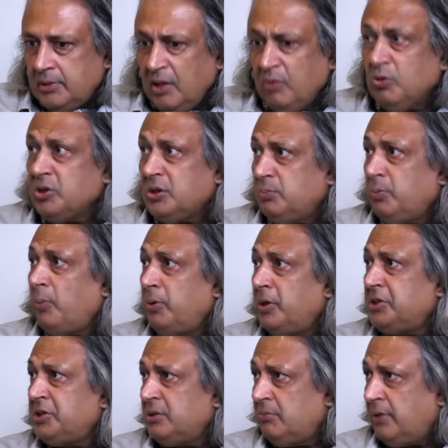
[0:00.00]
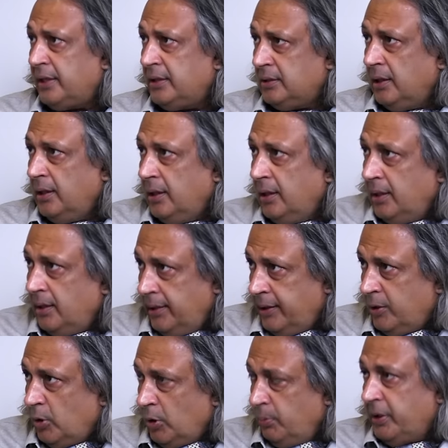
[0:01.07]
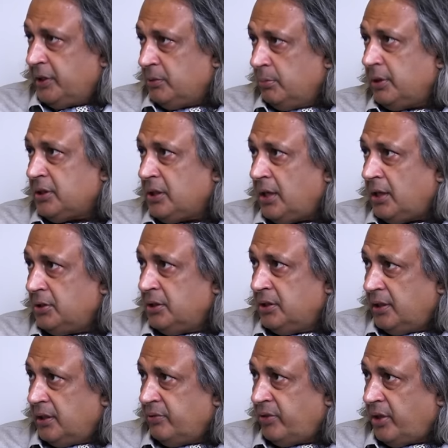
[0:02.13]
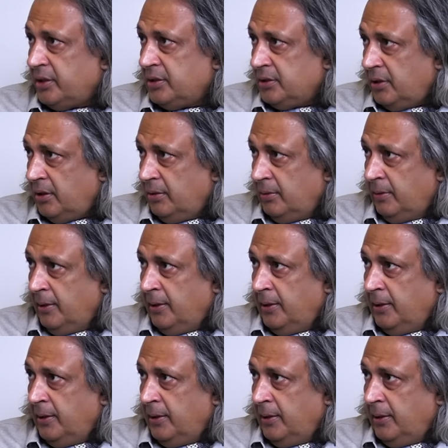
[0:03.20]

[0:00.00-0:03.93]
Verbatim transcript: because population-wise, economy is much larger than Afghanistan.